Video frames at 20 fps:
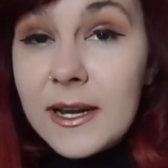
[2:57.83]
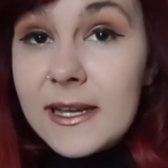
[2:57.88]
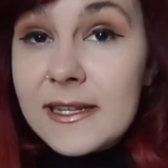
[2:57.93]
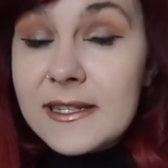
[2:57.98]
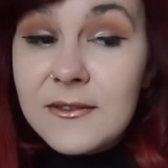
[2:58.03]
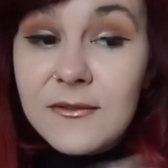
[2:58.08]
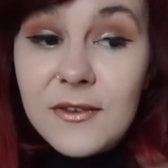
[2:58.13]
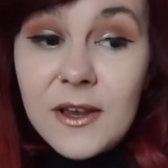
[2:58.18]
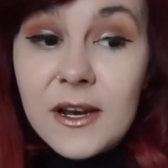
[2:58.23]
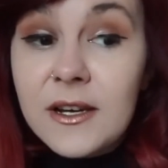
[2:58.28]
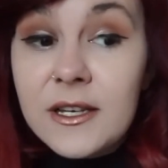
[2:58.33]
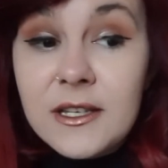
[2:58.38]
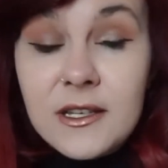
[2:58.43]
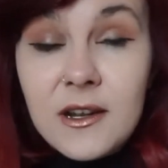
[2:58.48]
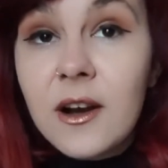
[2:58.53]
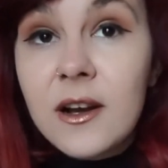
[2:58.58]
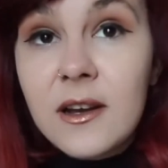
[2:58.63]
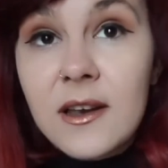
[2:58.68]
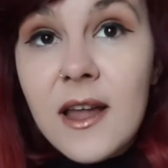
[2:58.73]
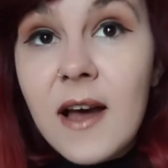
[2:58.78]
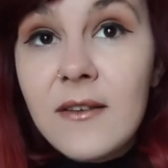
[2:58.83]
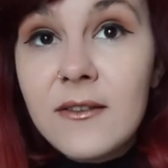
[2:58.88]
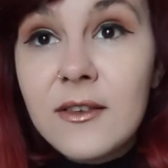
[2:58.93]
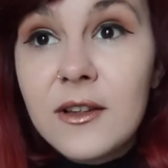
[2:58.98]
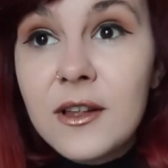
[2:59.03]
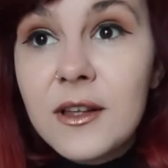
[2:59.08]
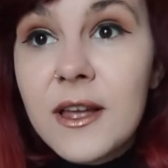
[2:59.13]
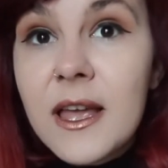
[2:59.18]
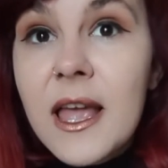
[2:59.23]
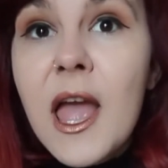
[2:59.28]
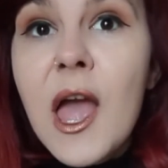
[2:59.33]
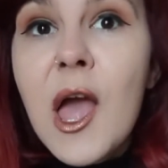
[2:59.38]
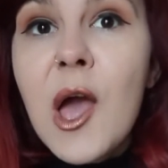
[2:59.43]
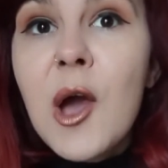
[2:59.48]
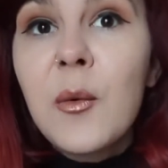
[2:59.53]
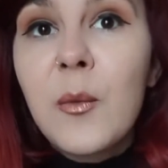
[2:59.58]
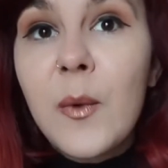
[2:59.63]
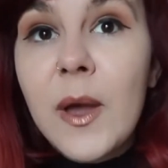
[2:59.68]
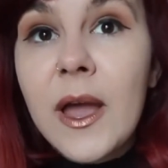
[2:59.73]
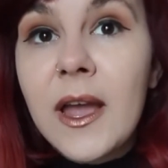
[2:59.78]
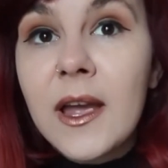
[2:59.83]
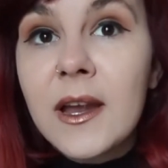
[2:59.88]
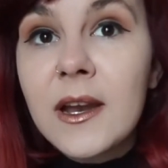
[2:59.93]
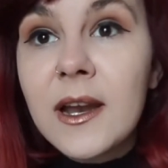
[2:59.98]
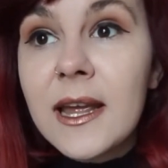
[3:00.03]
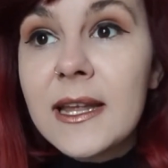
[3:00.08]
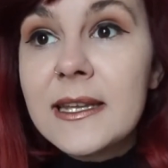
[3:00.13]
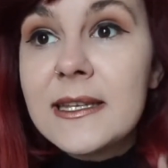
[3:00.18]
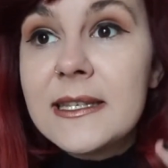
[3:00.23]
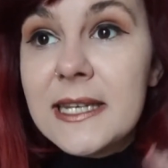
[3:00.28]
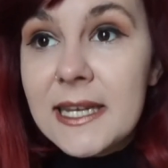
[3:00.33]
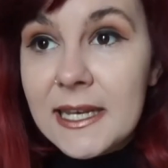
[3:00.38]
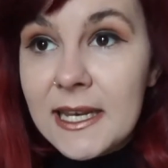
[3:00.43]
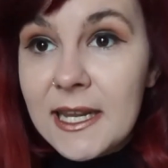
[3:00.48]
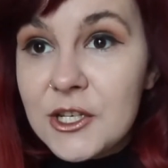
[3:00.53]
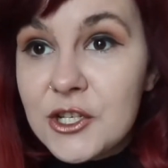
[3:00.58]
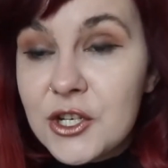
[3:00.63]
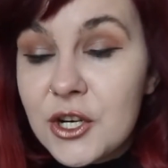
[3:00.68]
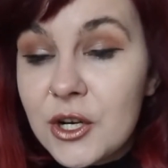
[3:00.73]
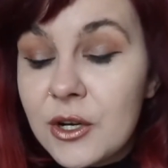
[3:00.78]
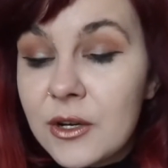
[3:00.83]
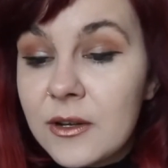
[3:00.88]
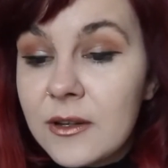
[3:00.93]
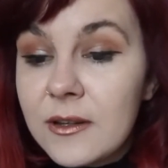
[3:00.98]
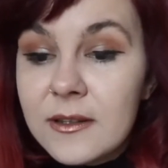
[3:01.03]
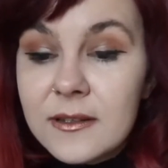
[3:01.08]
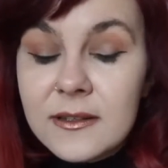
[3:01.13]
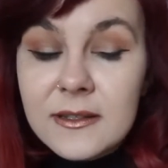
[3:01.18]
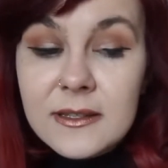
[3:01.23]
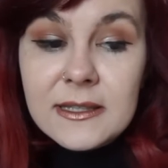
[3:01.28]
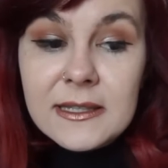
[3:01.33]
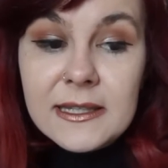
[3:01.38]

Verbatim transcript: It's a very dark novel where a teenage girl